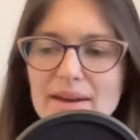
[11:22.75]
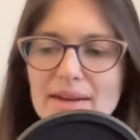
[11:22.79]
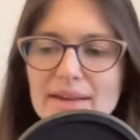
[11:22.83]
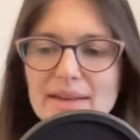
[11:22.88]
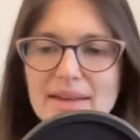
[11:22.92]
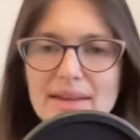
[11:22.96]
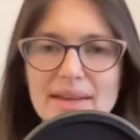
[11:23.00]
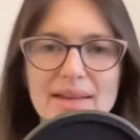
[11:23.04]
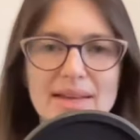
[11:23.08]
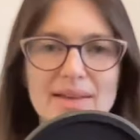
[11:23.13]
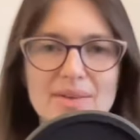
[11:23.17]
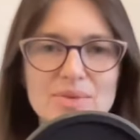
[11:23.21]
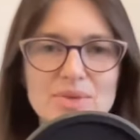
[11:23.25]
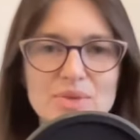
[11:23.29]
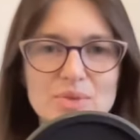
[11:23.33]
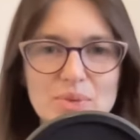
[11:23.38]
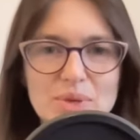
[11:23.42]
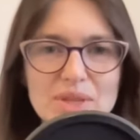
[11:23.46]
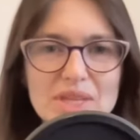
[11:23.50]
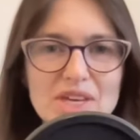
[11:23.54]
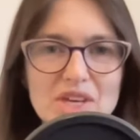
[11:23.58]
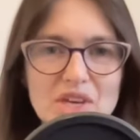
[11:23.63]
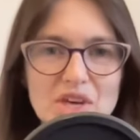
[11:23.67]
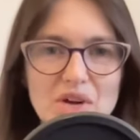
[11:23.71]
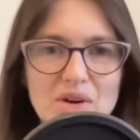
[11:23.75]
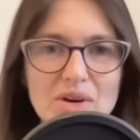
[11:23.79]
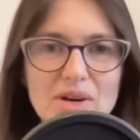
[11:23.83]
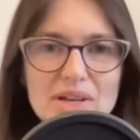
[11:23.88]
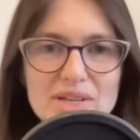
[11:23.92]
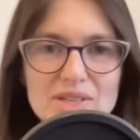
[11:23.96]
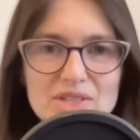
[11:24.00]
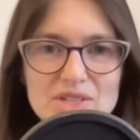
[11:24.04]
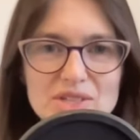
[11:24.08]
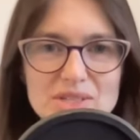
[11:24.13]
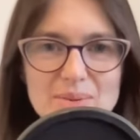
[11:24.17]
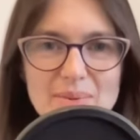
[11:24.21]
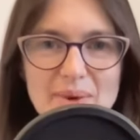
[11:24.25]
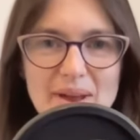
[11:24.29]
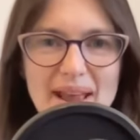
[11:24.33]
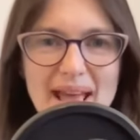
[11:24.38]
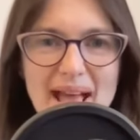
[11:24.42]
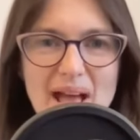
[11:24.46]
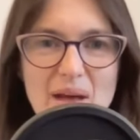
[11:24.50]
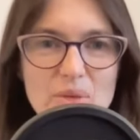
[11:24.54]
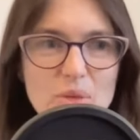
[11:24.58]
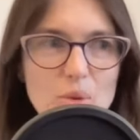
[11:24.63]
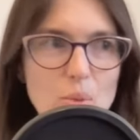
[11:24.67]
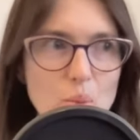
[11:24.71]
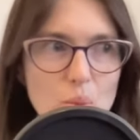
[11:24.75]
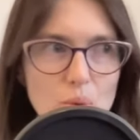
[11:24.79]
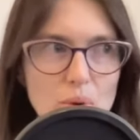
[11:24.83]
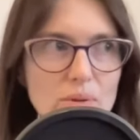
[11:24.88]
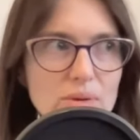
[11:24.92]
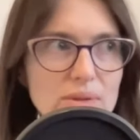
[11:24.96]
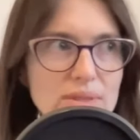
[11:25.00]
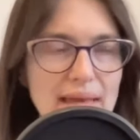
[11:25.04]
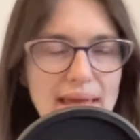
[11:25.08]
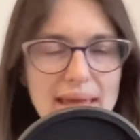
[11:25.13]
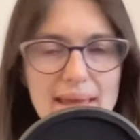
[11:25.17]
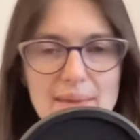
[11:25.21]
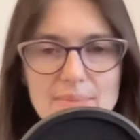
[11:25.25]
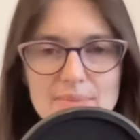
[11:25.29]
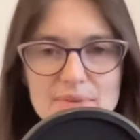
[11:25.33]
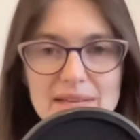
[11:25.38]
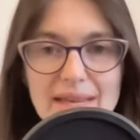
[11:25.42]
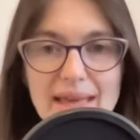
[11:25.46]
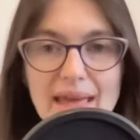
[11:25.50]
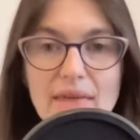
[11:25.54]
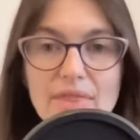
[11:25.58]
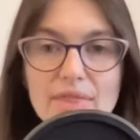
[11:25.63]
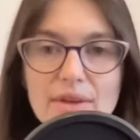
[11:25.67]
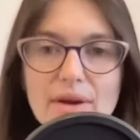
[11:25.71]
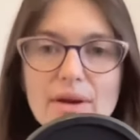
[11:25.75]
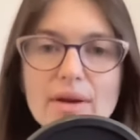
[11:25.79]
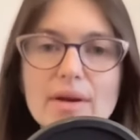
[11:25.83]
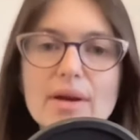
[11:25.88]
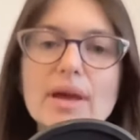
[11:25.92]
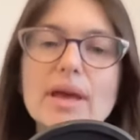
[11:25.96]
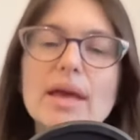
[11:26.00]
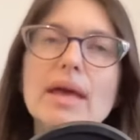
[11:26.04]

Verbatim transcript: I was really curious just about how the world came together.